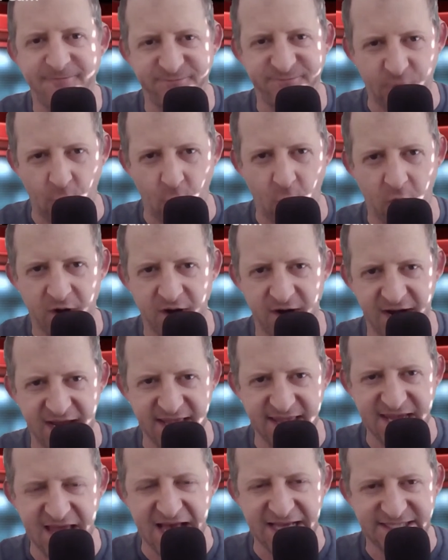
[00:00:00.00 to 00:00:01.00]
4 in
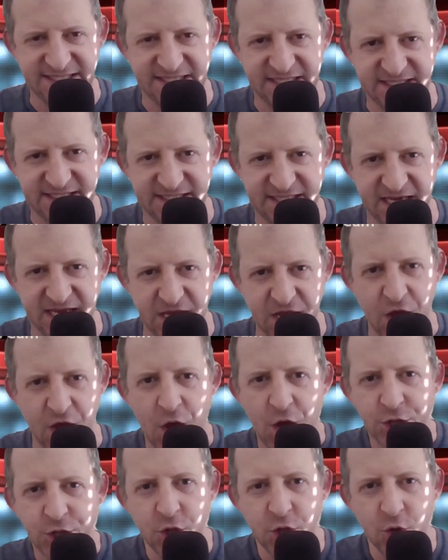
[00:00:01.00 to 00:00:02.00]
the SEC.
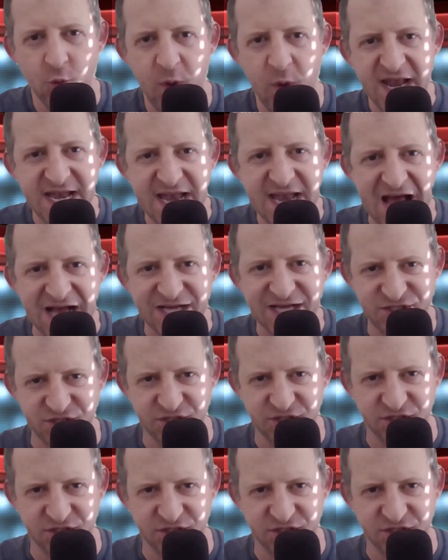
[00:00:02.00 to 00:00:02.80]
You win national